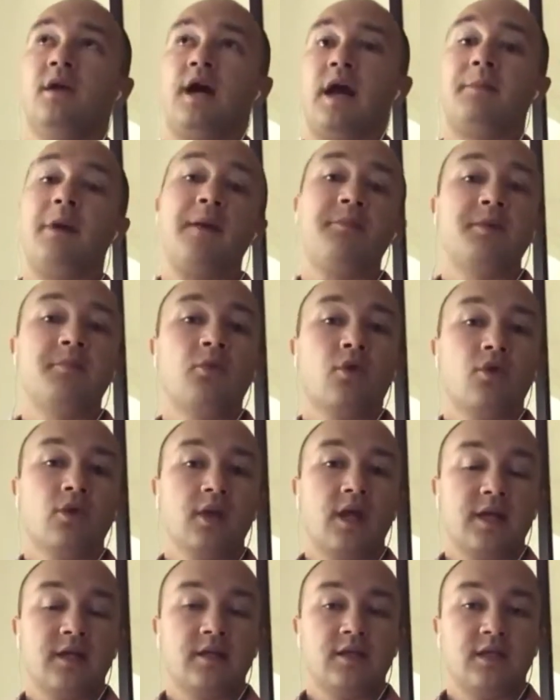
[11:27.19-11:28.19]
I might be more
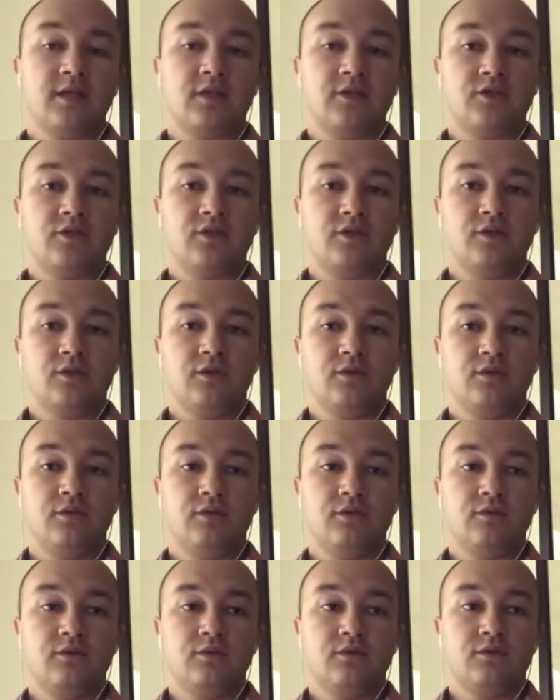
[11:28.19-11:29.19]
likely
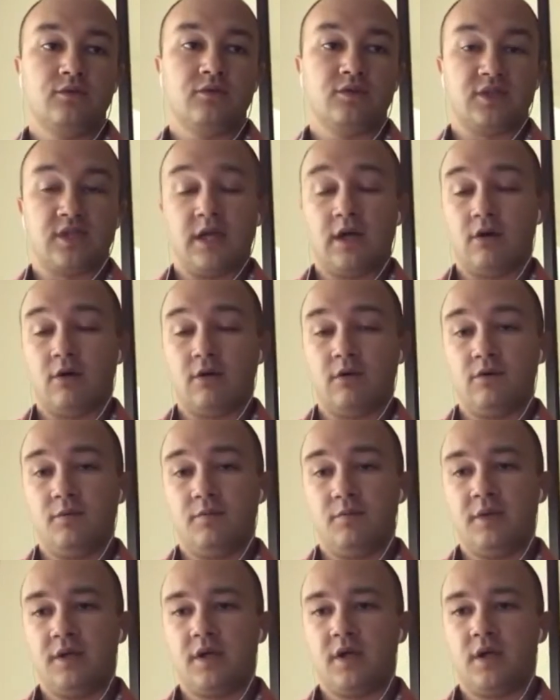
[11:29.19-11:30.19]
to sell
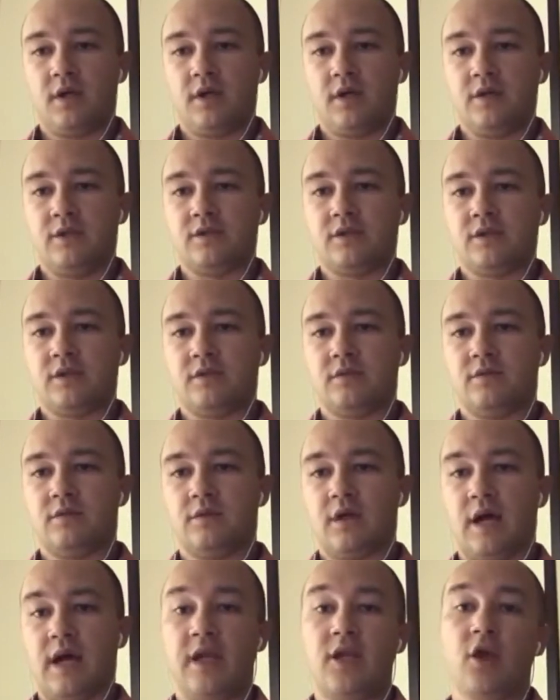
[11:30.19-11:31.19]
because
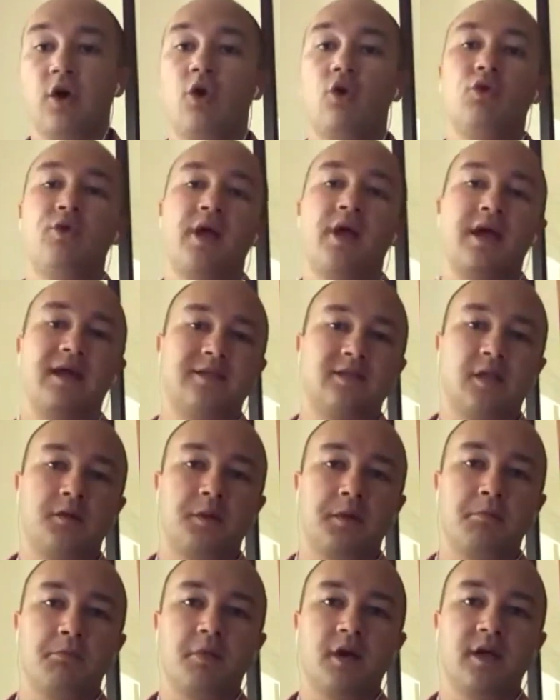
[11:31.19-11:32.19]
I know that it's
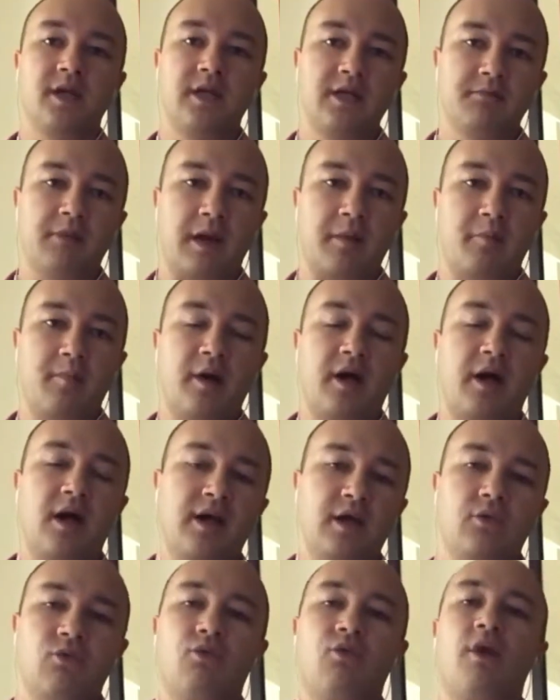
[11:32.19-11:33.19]
going to be money in my
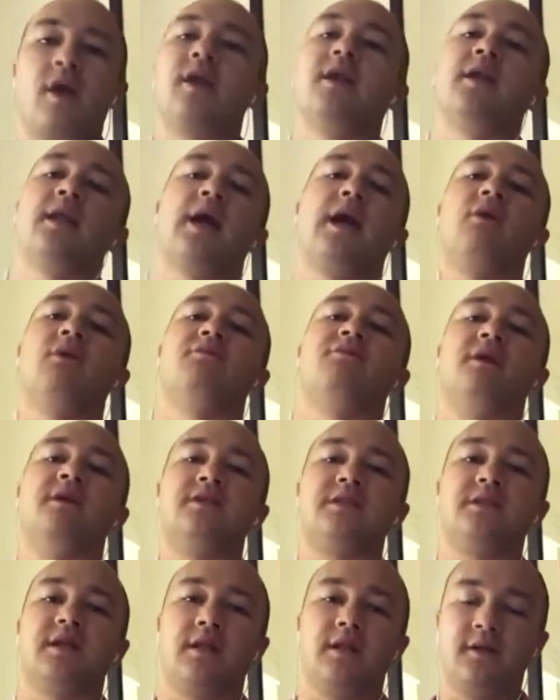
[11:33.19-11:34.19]
pocket right now if I
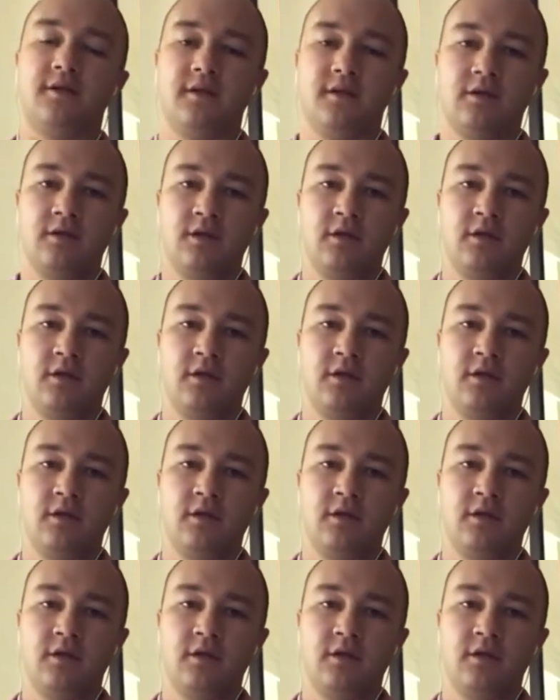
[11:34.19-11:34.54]
sell it.